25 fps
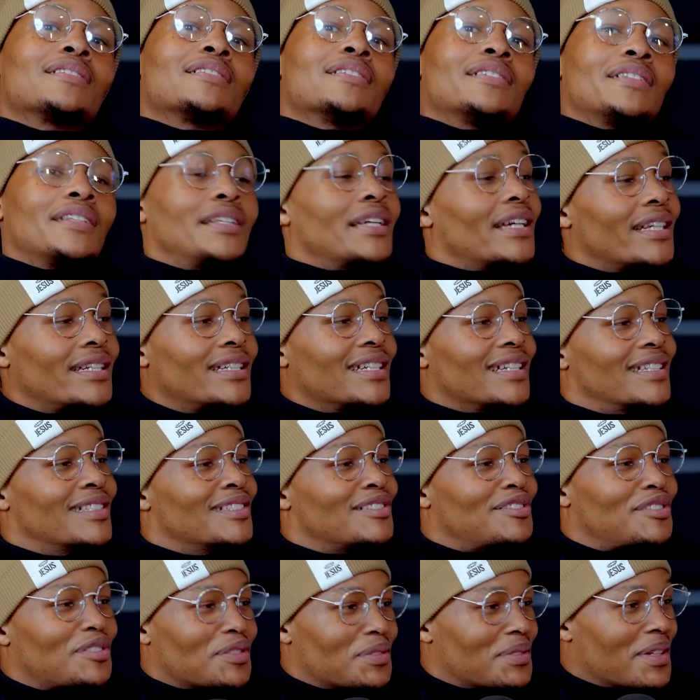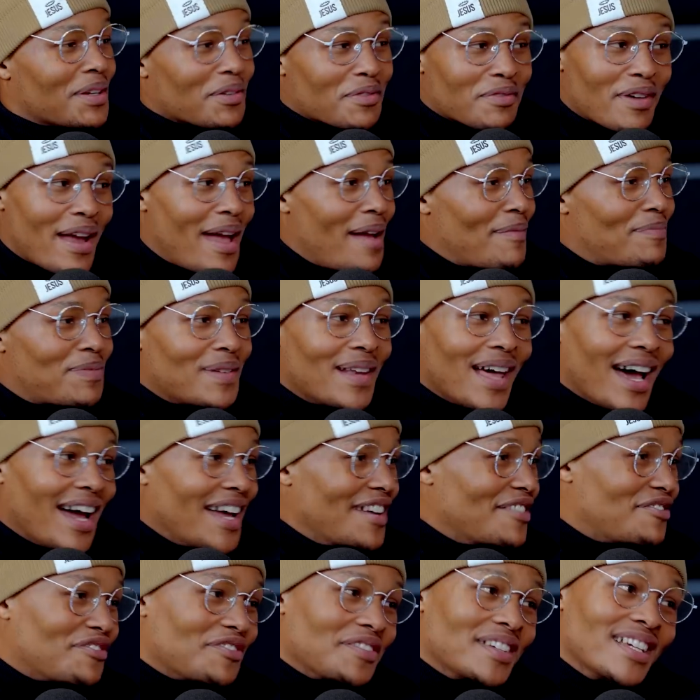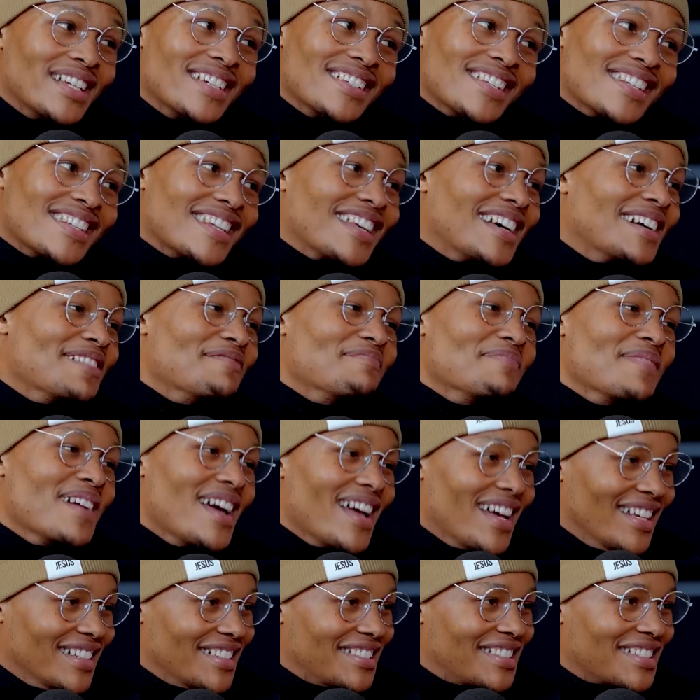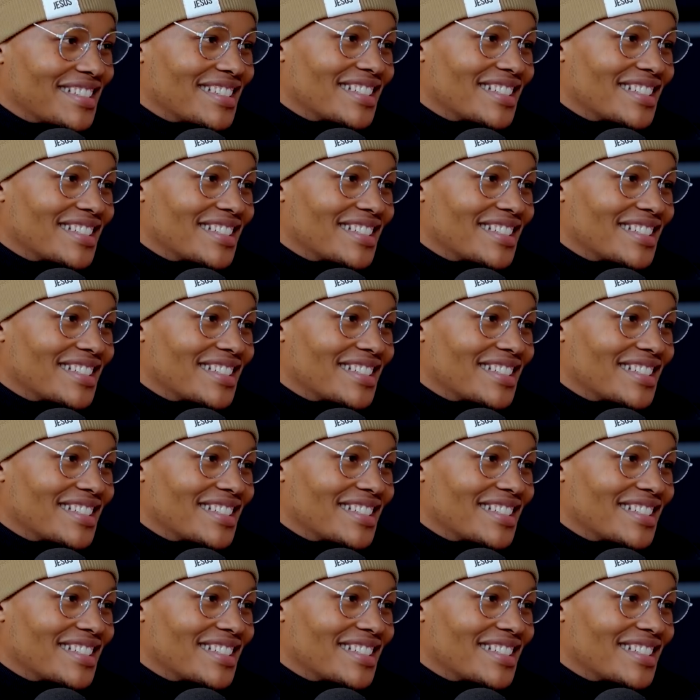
getting into the rap life is a mess.